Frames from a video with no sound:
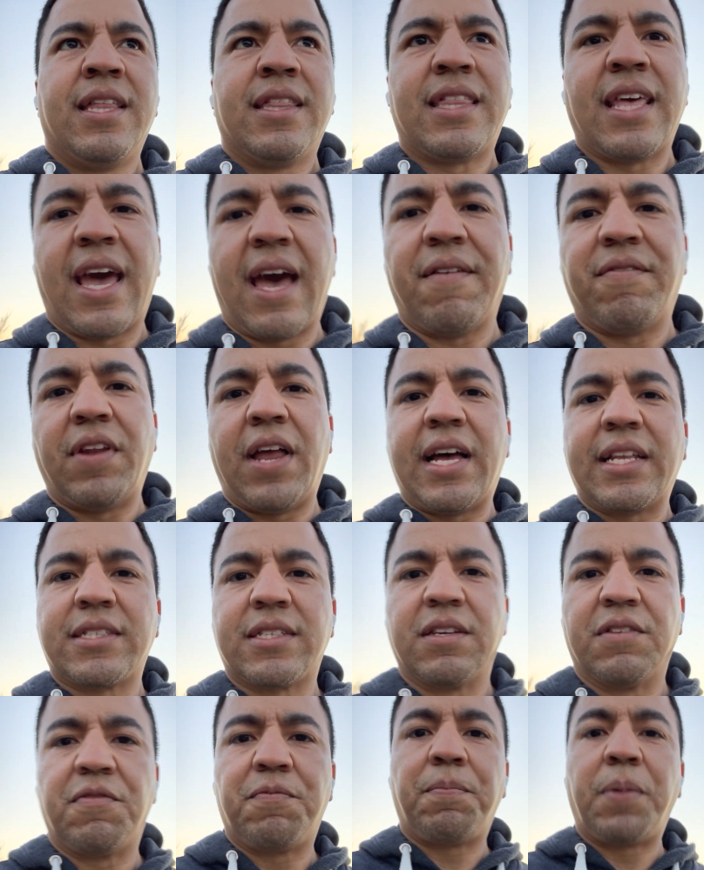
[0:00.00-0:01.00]
They have
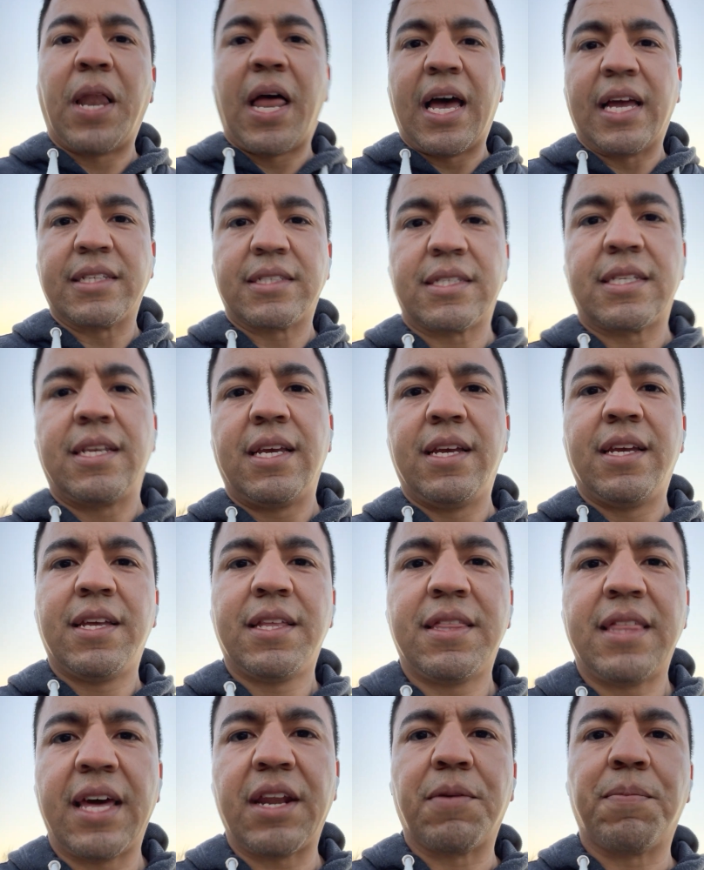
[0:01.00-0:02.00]
lots of plots
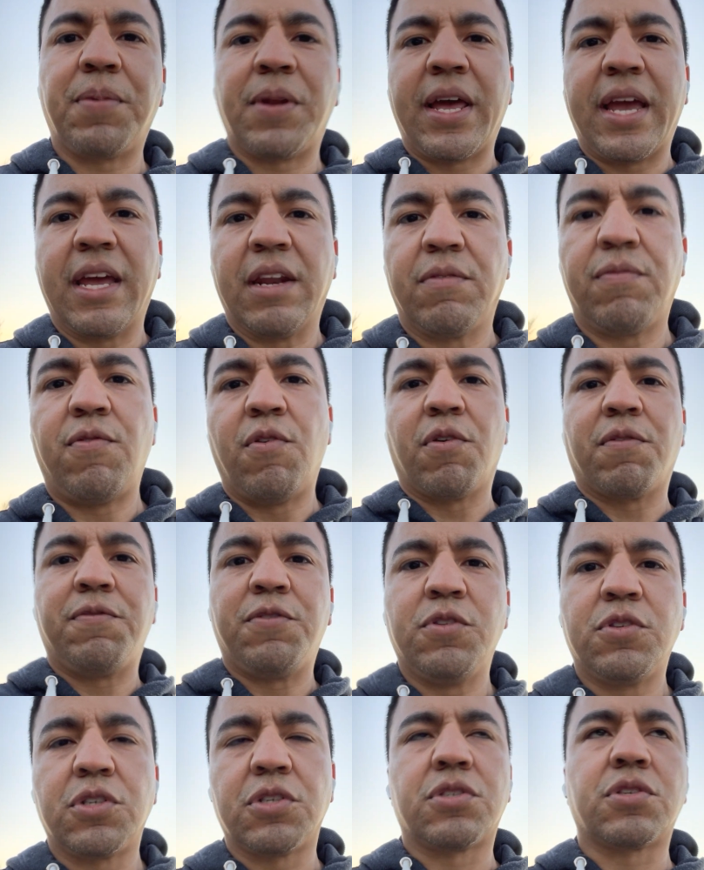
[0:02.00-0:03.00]
that are planned for
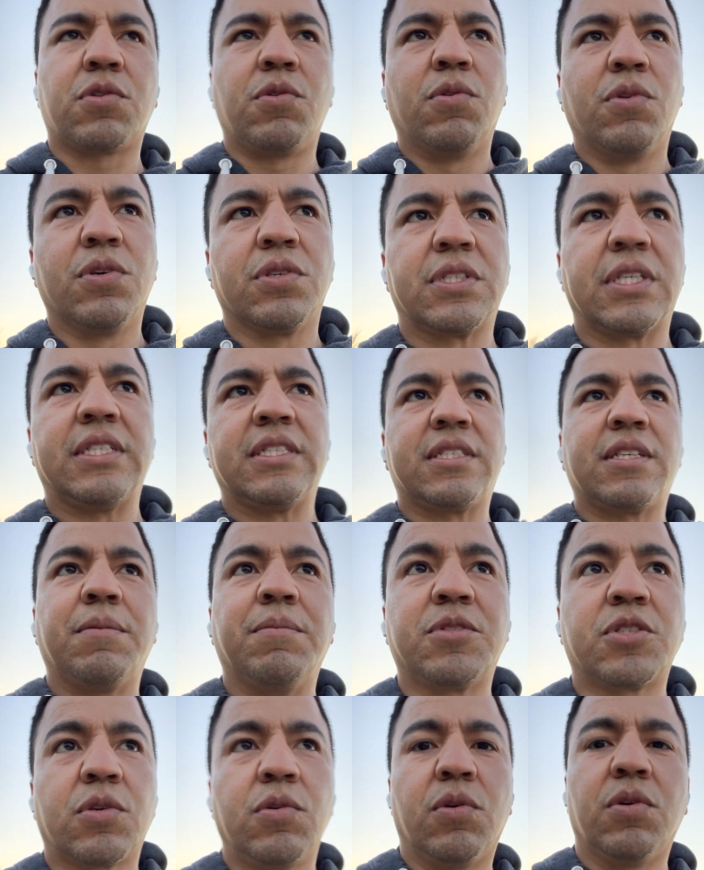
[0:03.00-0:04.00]
future schools, and
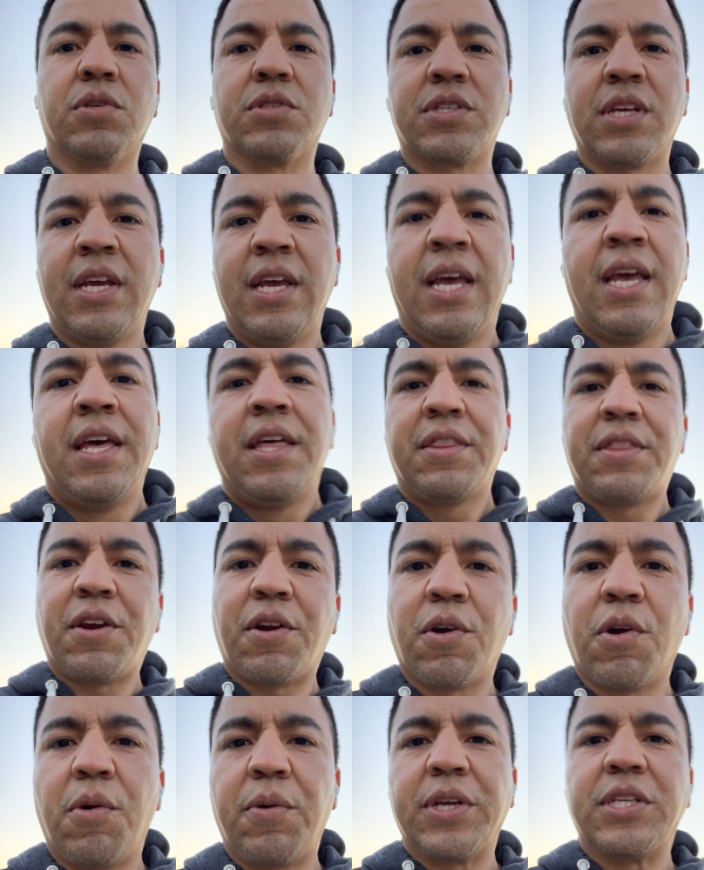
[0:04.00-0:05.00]
some schools,
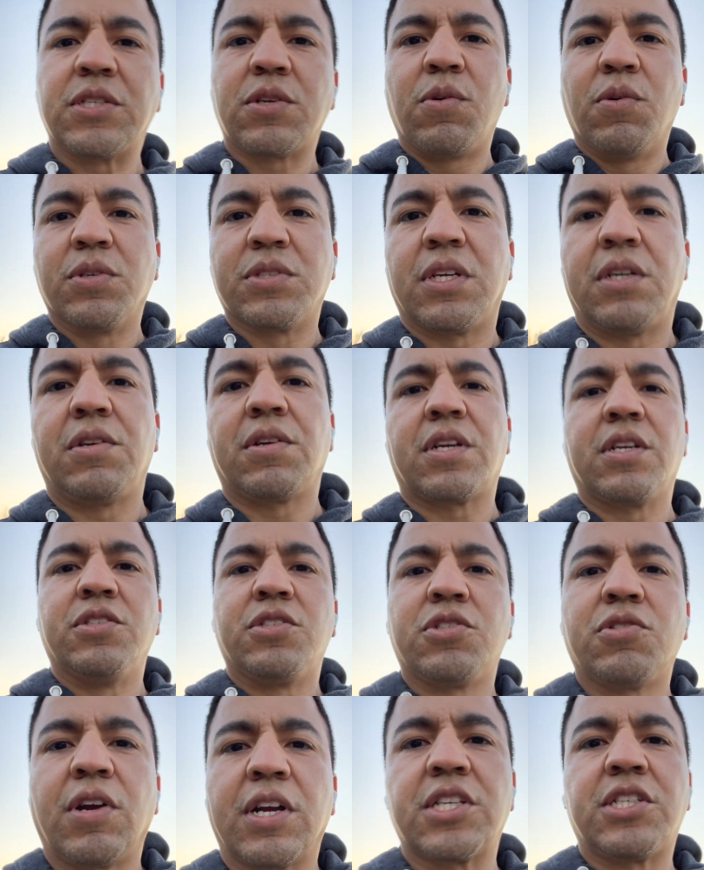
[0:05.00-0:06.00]
there are always schools under
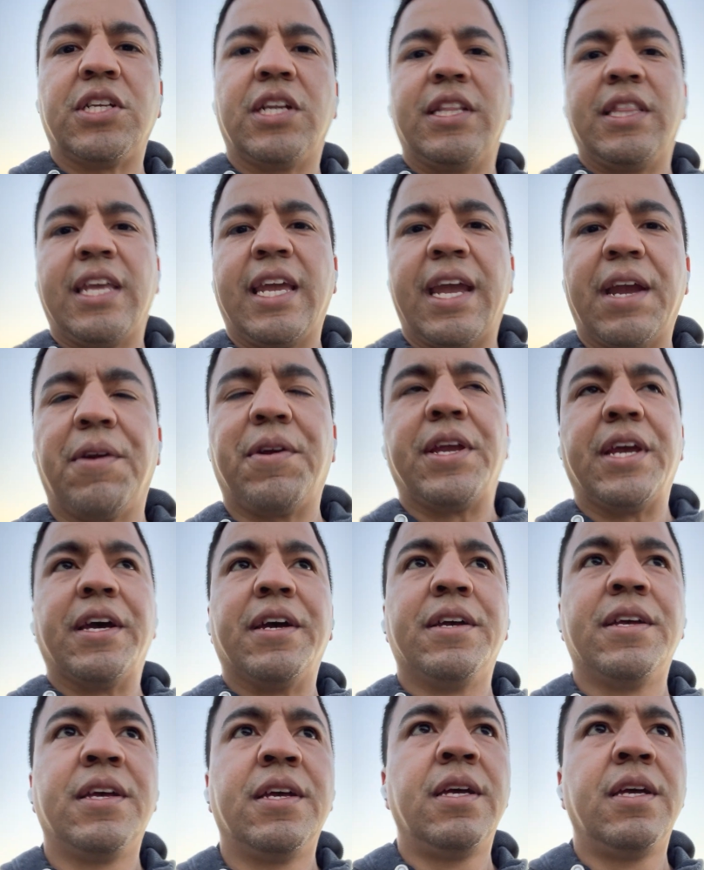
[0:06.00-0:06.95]
construction in the area.